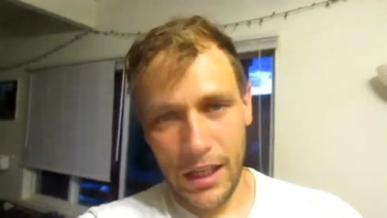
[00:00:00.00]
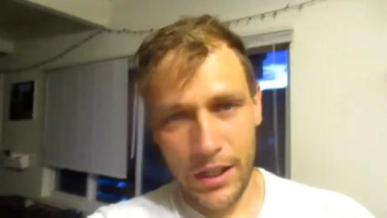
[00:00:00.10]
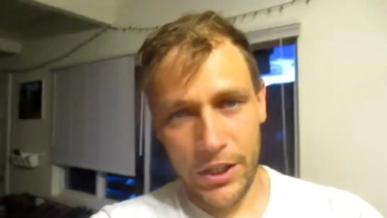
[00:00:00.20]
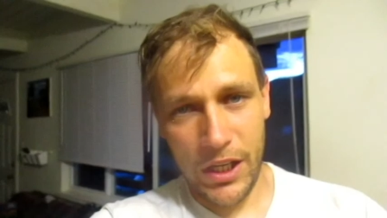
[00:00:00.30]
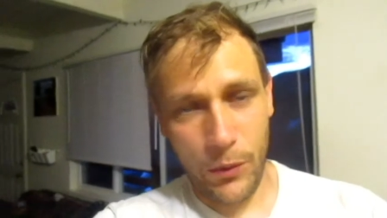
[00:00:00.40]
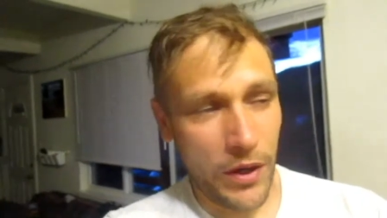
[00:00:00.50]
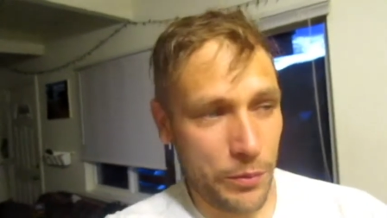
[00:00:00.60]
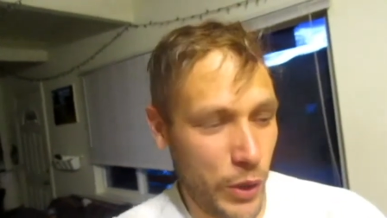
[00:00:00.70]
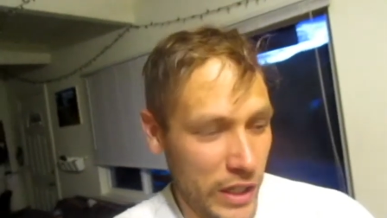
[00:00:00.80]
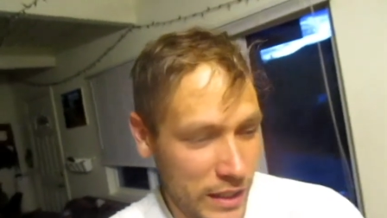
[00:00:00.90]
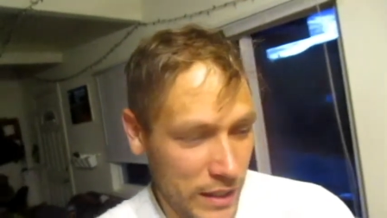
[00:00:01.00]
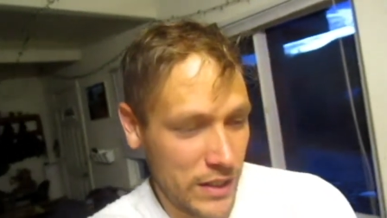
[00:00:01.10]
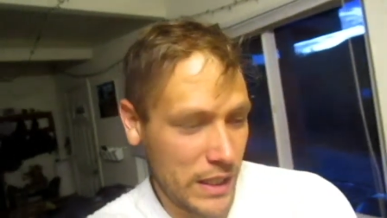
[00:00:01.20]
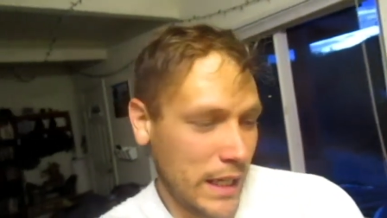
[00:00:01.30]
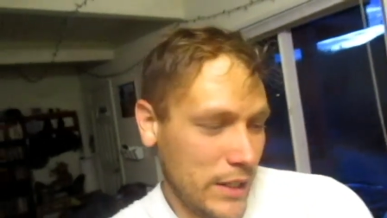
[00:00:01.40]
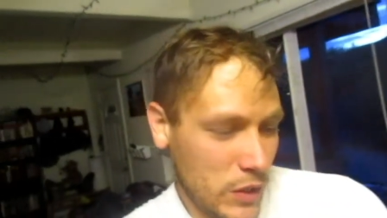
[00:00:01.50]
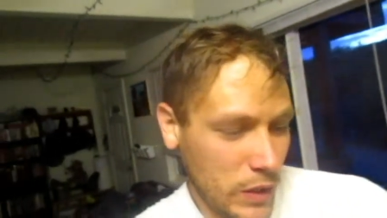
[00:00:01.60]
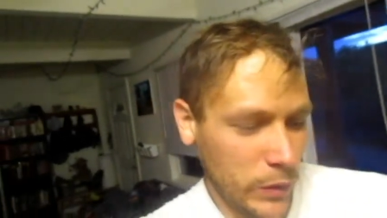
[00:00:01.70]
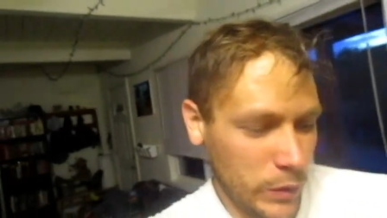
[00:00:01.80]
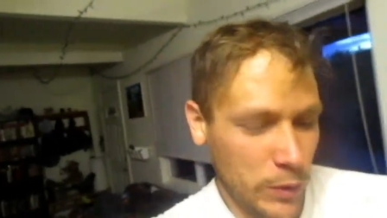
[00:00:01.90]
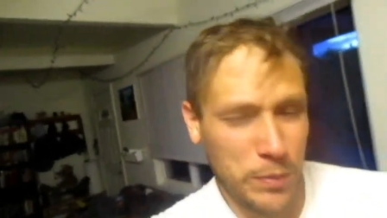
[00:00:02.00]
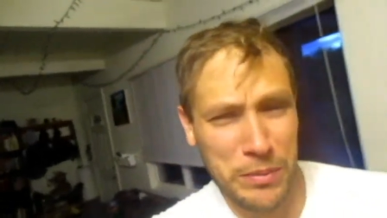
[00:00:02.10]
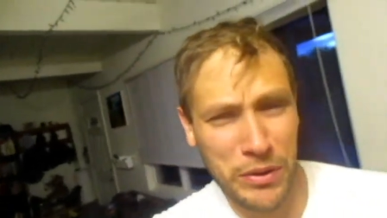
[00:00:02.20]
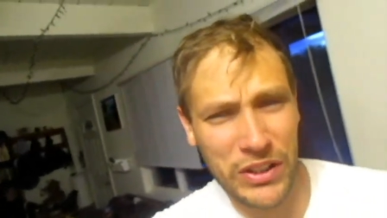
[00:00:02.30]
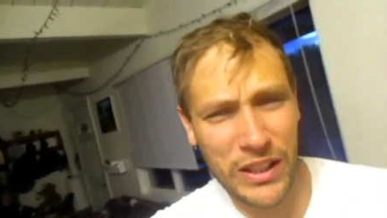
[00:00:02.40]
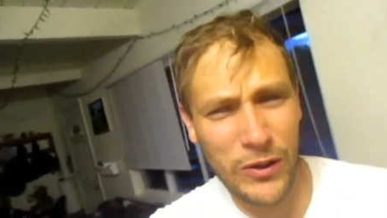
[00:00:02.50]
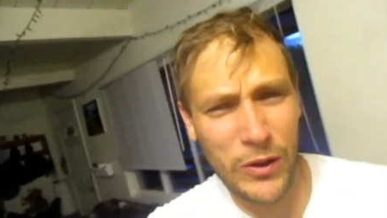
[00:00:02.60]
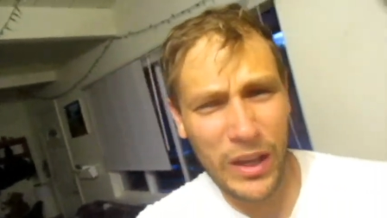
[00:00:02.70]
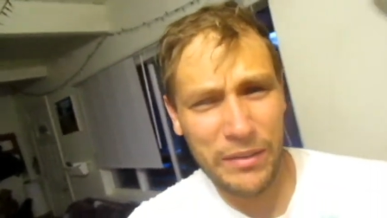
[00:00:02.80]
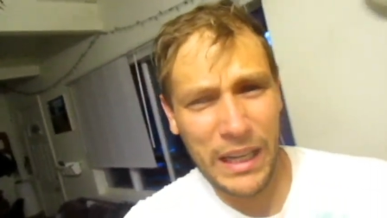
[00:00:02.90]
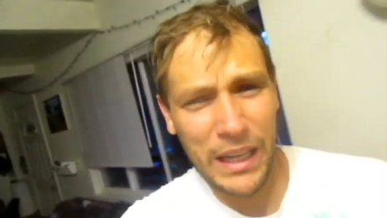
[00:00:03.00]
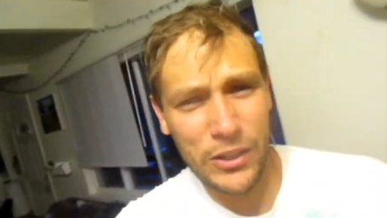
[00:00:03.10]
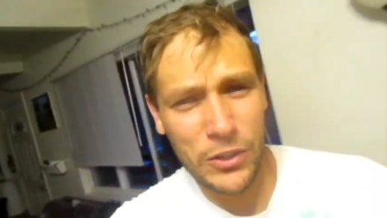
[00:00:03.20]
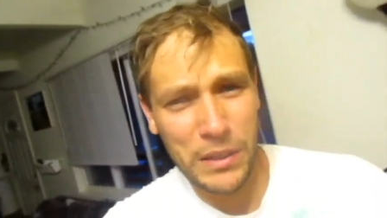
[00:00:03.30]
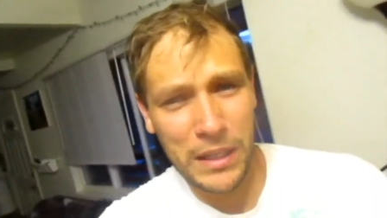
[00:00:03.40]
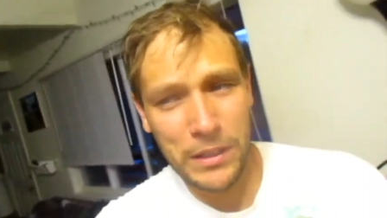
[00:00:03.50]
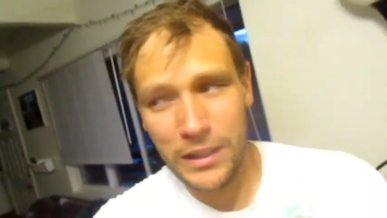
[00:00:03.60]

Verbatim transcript: She at one point did say, so do people tell you have an angel baby?